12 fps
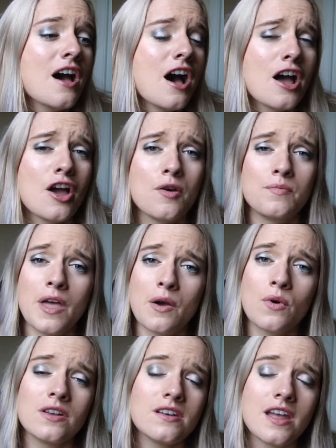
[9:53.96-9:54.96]
I hope
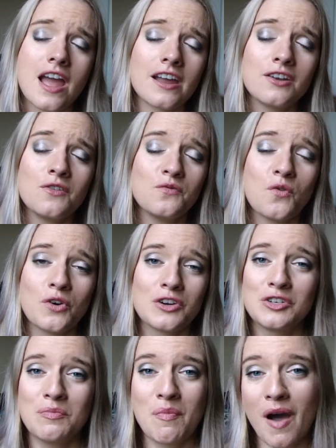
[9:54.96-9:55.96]
that one day I can
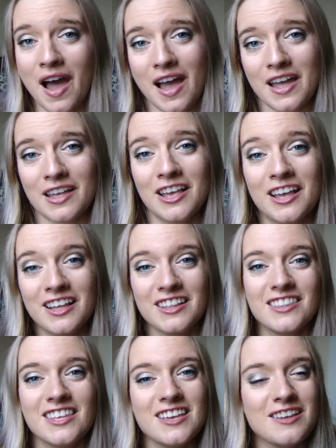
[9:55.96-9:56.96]
afford to buy
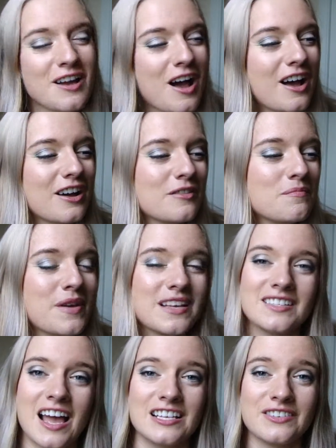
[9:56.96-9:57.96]
the
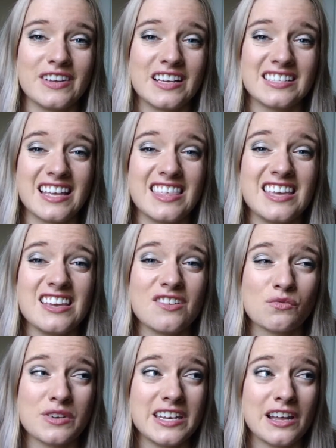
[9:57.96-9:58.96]
big size of it because I think
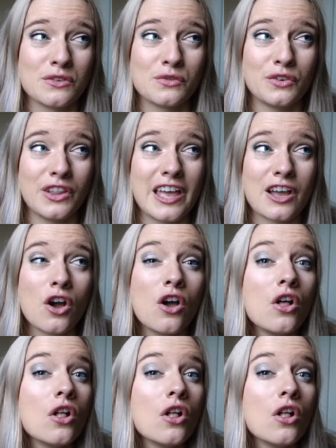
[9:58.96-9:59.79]
it retails for like